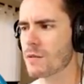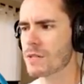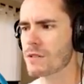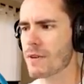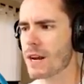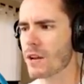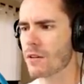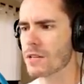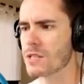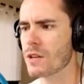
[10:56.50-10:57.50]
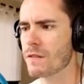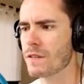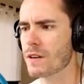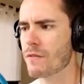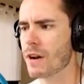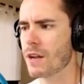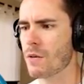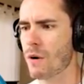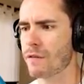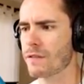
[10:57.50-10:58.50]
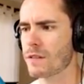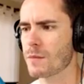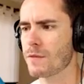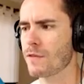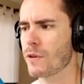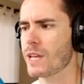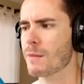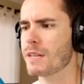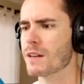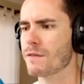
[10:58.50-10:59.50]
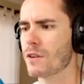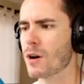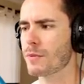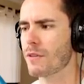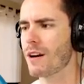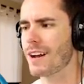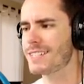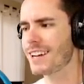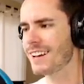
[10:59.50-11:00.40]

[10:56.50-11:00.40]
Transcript: Where's the radio? Let's turn that fucking radio off before you get me done for copyright.